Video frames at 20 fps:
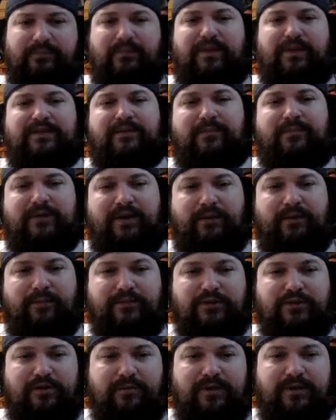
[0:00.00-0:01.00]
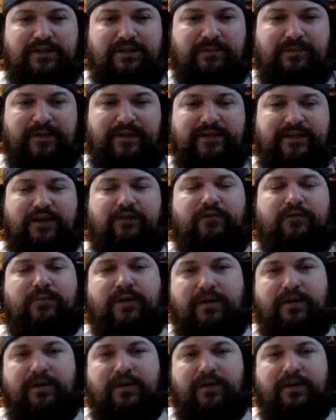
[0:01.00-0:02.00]
Messed up her name, I'm sure, but she plays
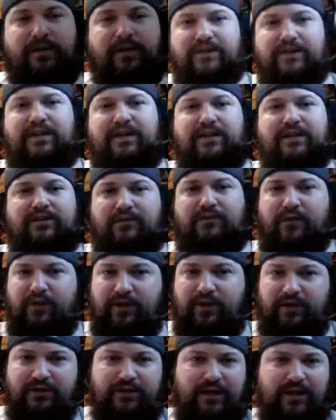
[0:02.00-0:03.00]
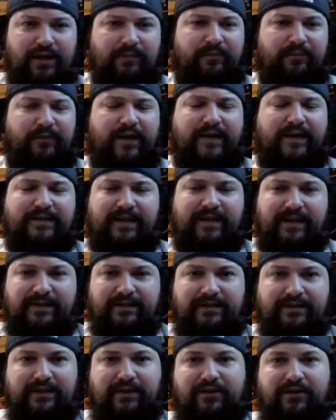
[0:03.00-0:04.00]
Elphaba in the movie. She does a really good job.
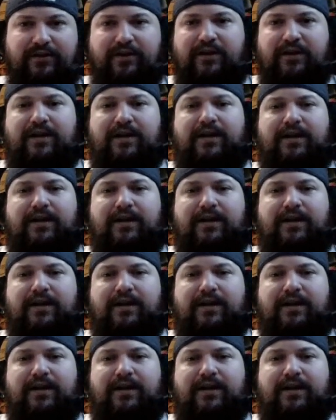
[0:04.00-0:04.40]
Fantastic singer.